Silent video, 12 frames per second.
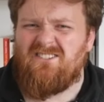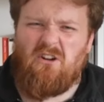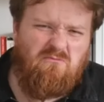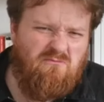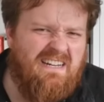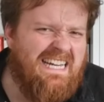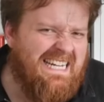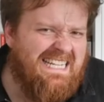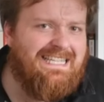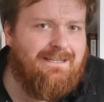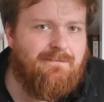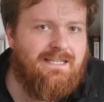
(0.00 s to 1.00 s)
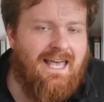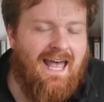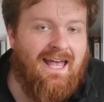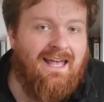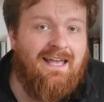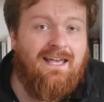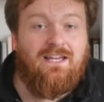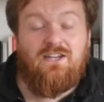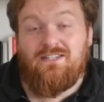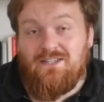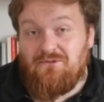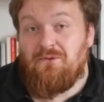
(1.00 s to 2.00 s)
don't really seem to care
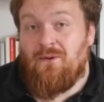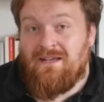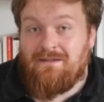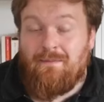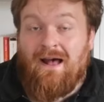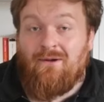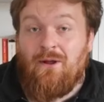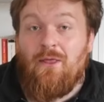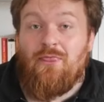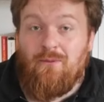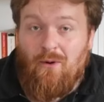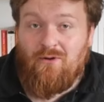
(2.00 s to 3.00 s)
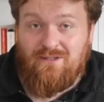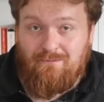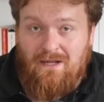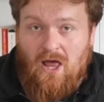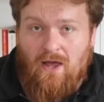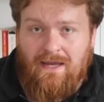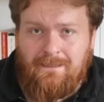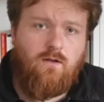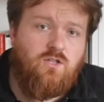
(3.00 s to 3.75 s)
because it's always about the bottom line.